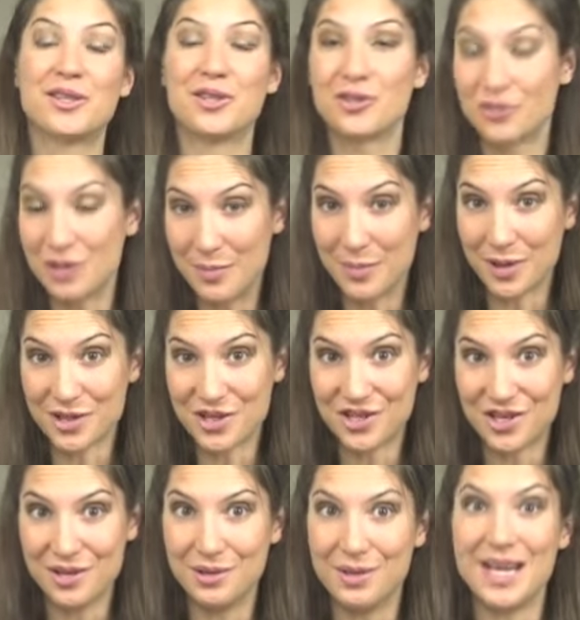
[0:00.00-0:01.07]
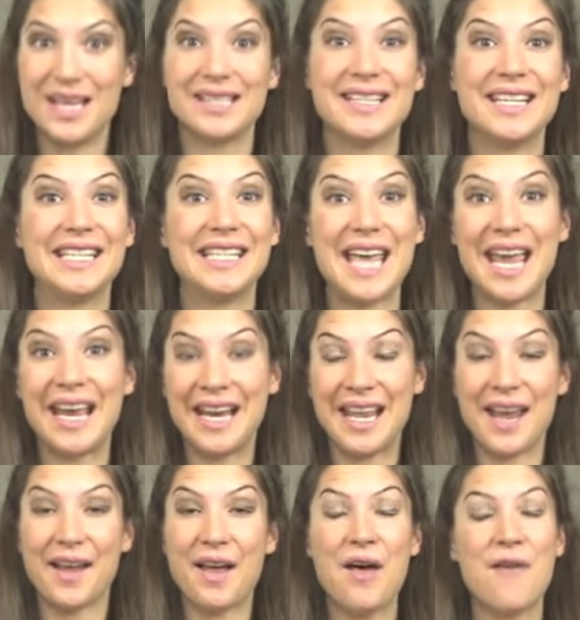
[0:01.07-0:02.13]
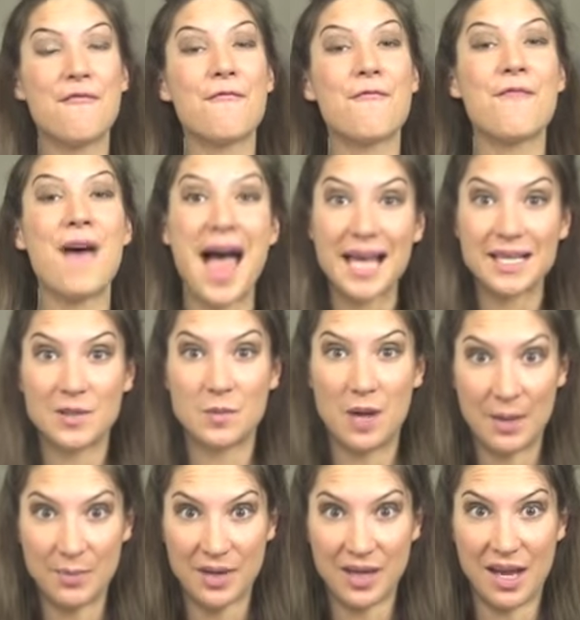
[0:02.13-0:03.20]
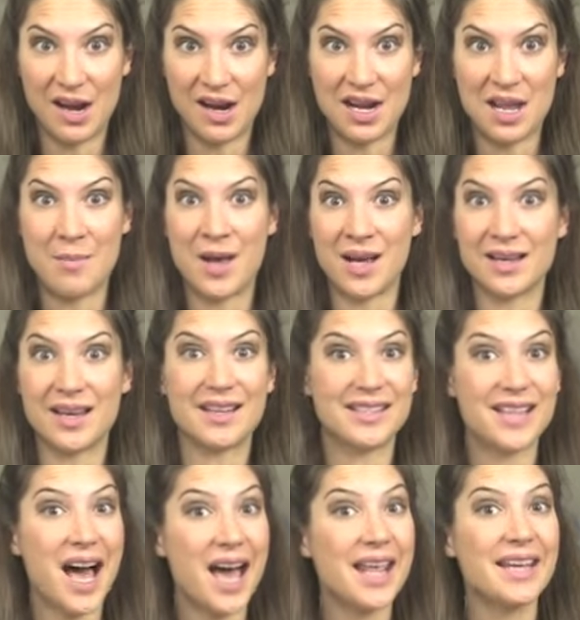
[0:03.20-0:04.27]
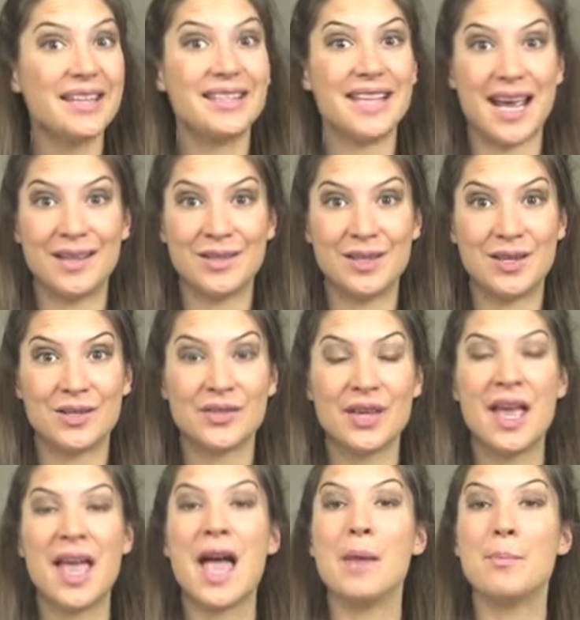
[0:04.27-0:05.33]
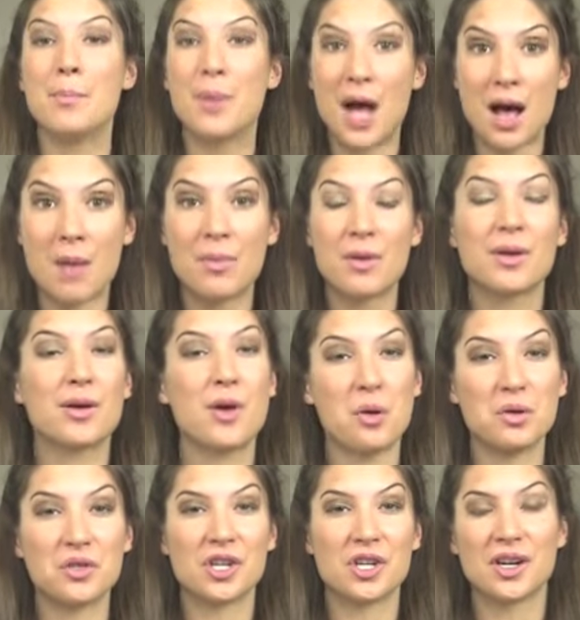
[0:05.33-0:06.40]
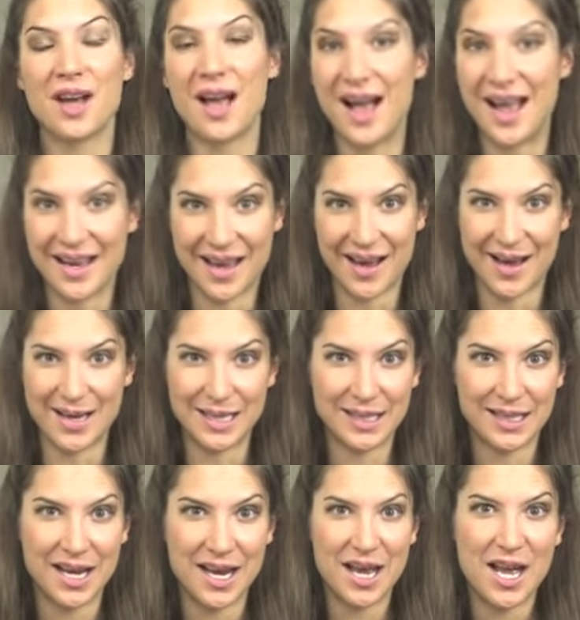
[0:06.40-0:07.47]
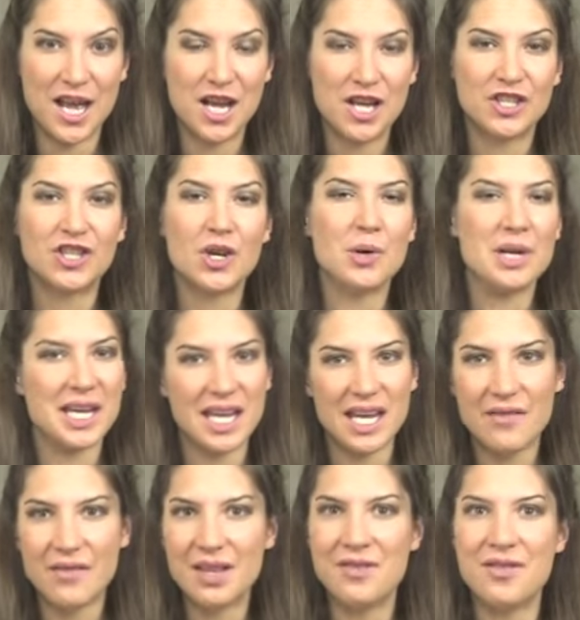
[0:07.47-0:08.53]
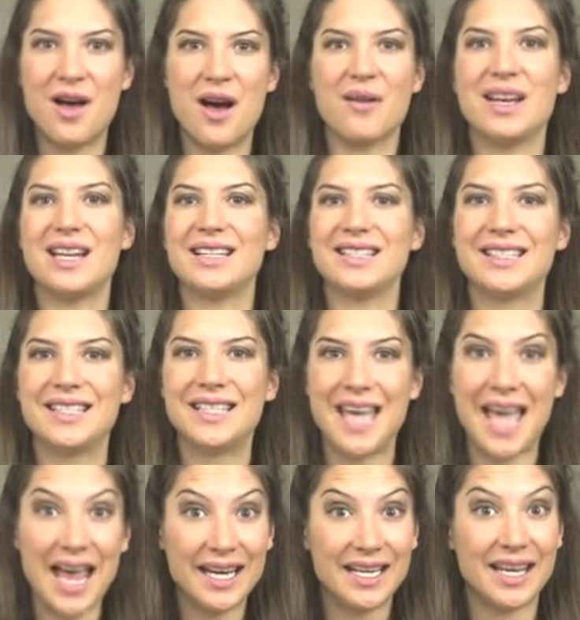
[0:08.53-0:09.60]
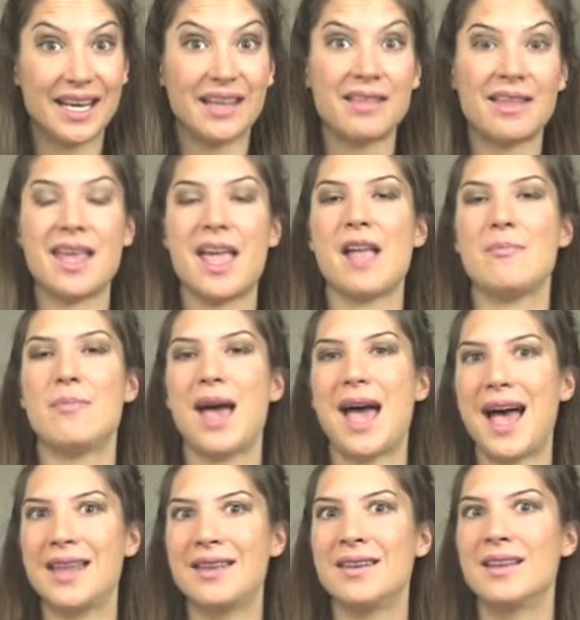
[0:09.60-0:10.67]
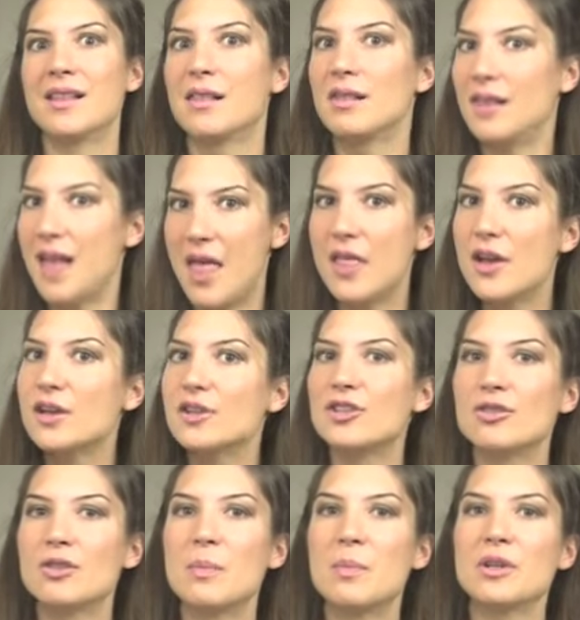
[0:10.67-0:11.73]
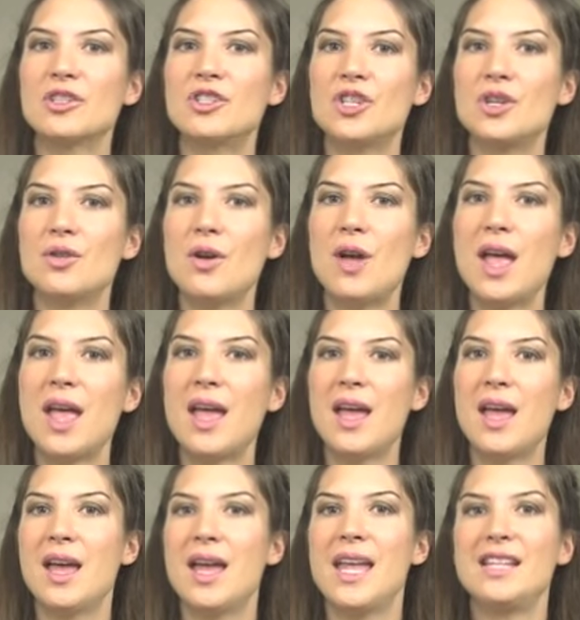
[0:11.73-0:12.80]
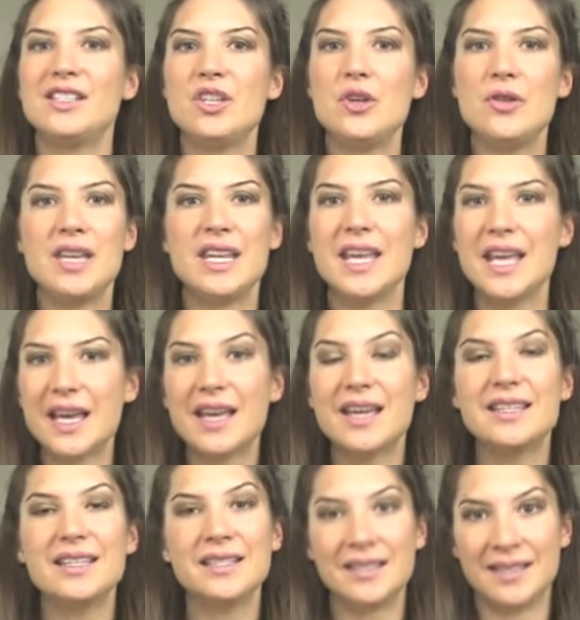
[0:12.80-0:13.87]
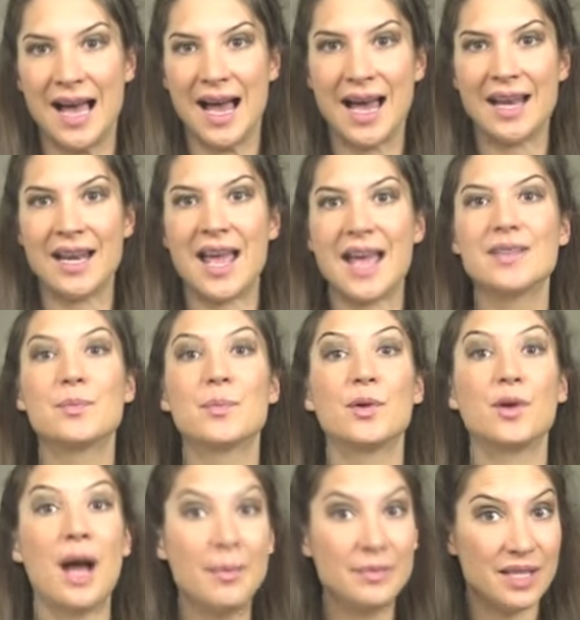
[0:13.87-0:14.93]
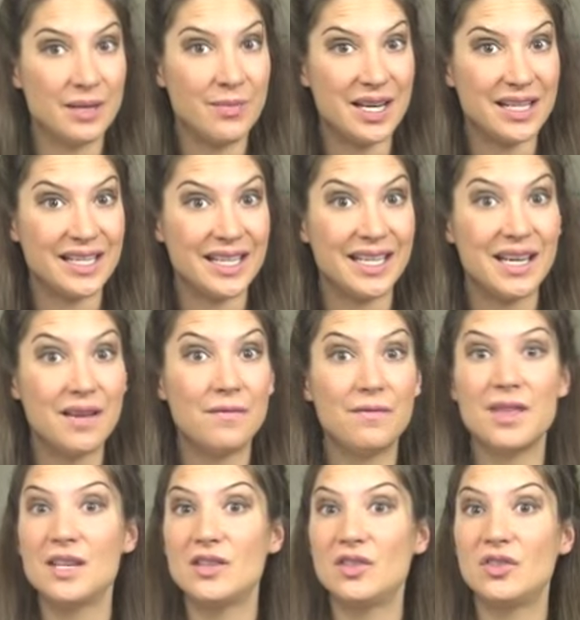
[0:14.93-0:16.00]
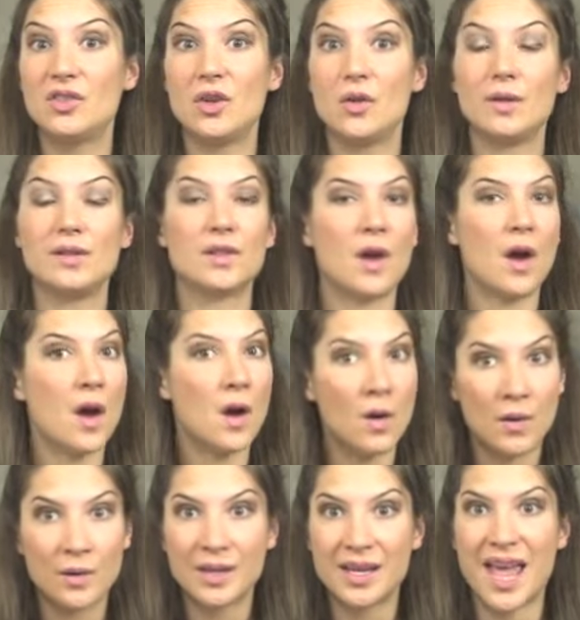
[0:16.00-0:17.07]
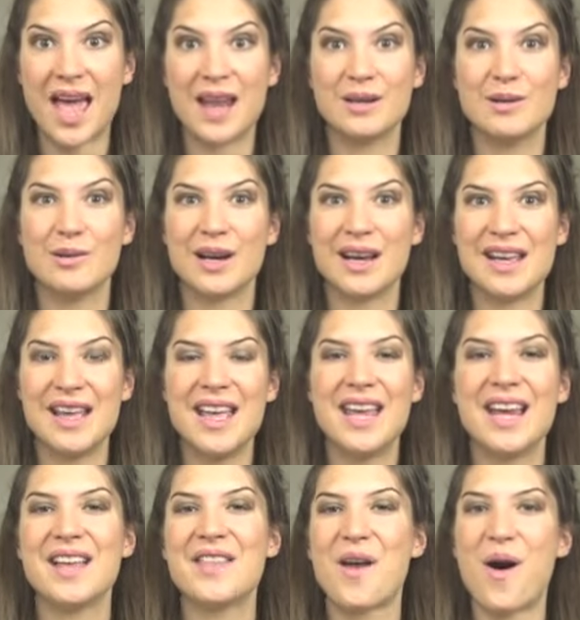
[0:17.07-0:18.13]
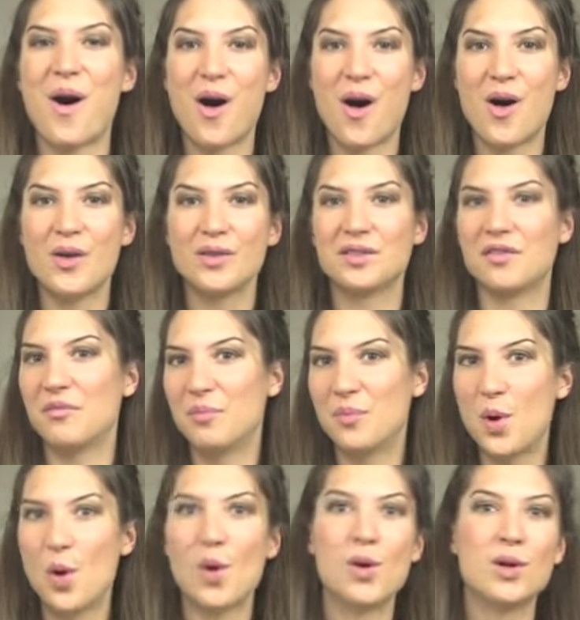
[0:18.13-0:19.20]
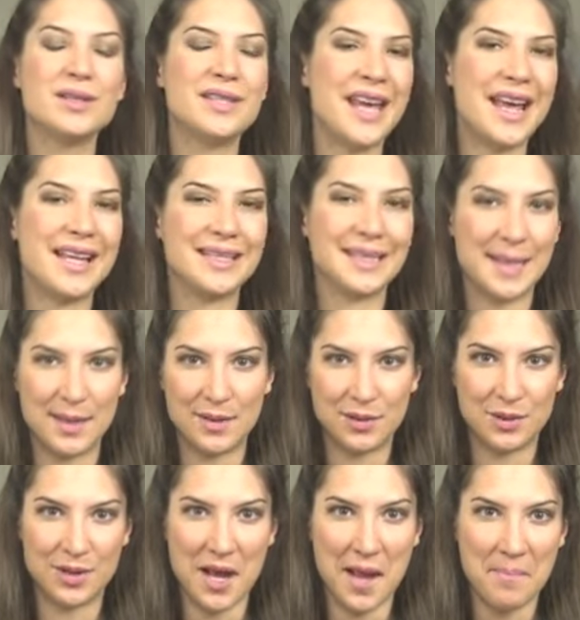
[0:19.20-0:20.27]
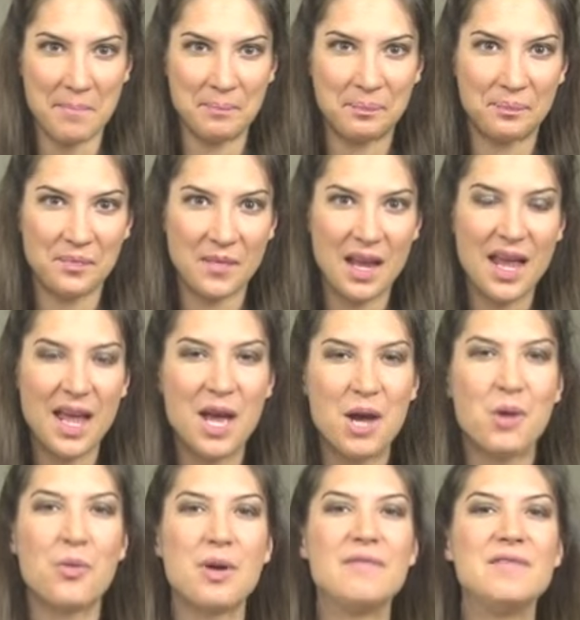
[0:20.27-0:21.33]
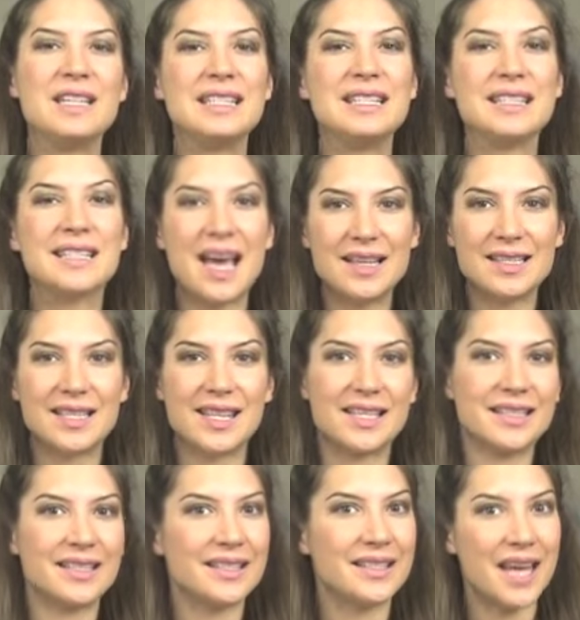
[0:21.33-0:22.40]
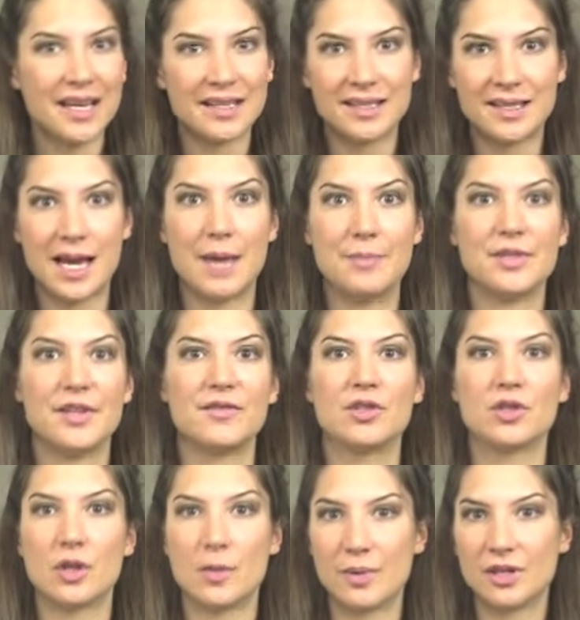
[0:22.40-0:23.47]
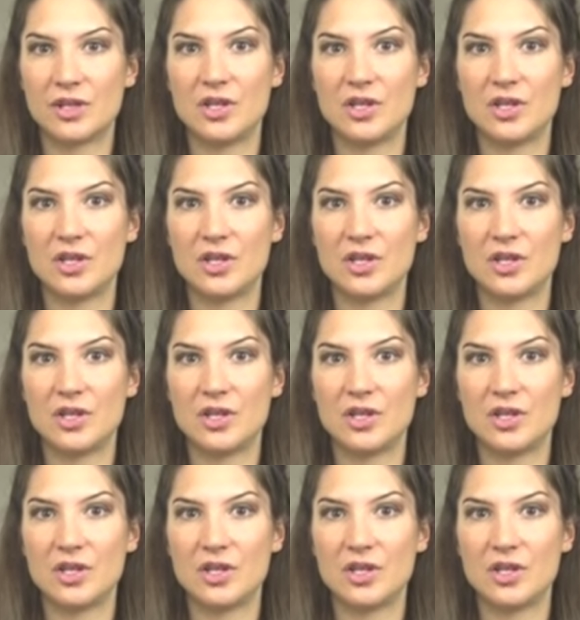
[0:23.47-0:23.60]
stripper shoe is gaining fast popularity among exotic dancers and pop culture icons. So even though it is technically a patent leather stripper shoe, its unique design has prompted me to give this shoe its own category in the halls of pole dance history. We've discussed the 6 types of stripper